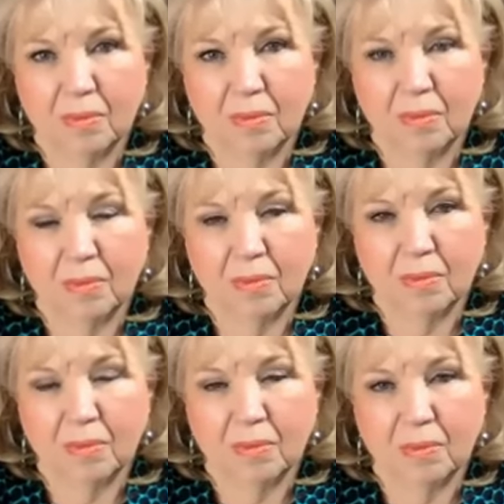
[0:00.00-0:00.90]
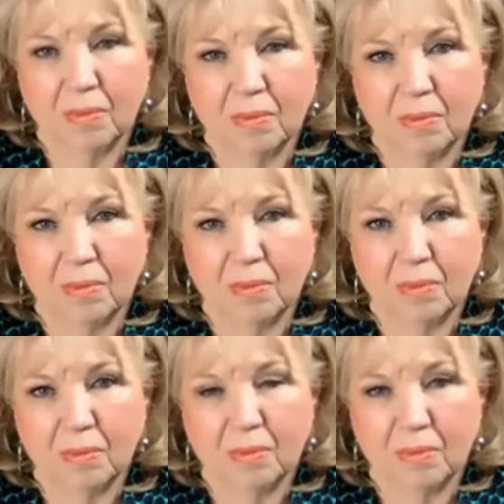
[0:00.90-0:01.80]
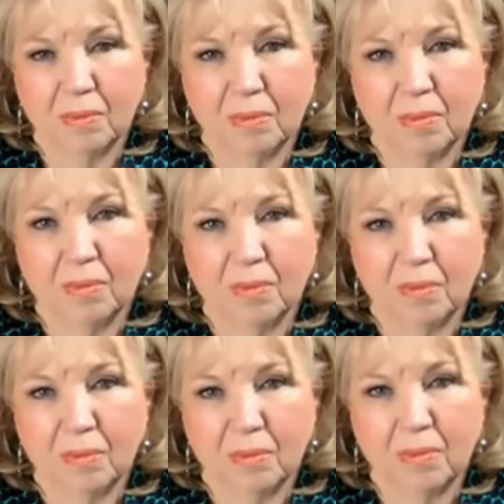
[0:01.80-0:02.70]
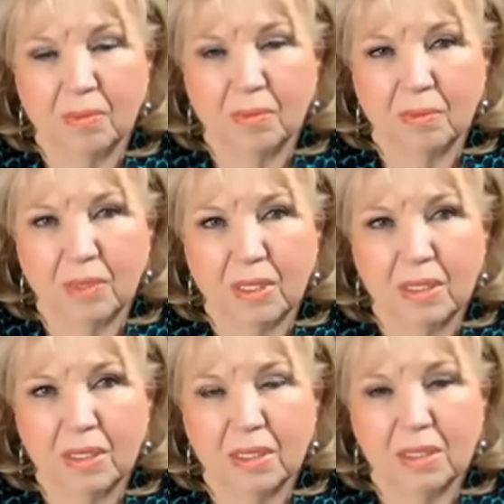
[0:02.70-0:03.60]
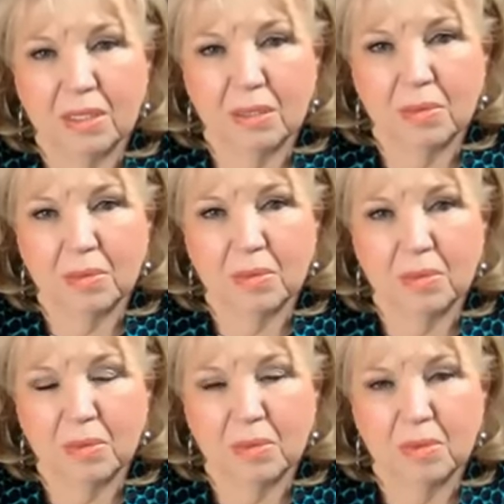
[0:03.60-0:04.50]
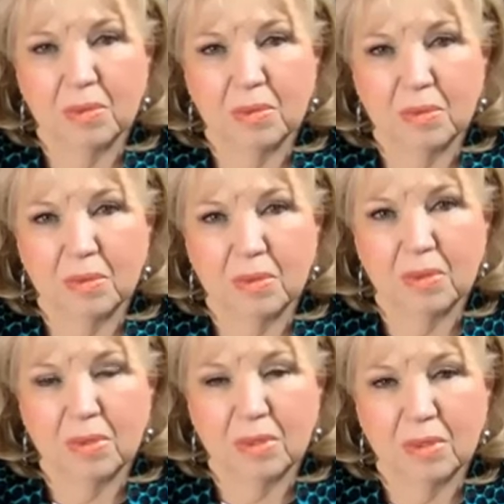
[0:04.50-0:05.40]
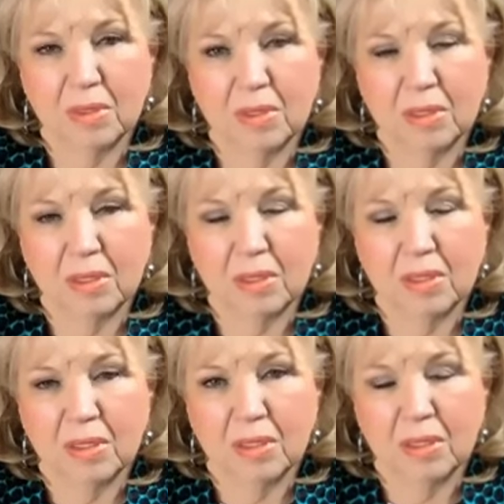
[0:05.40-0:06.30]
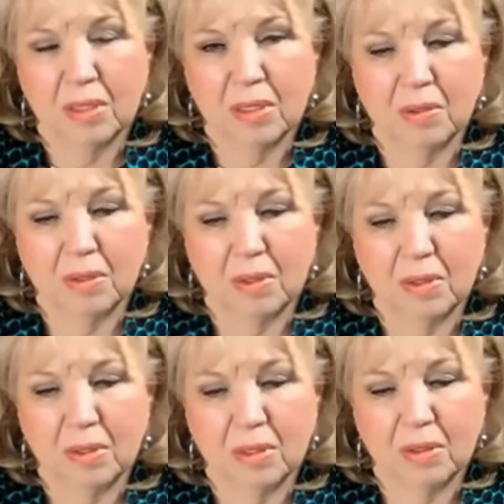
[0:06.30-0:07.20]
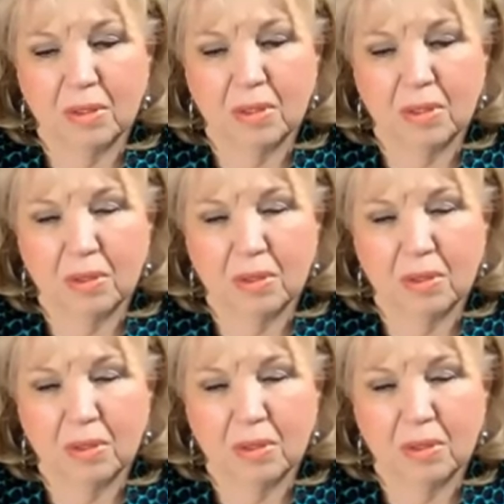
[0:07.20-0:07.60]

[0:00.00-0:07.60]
No words are spoken by the person on screen.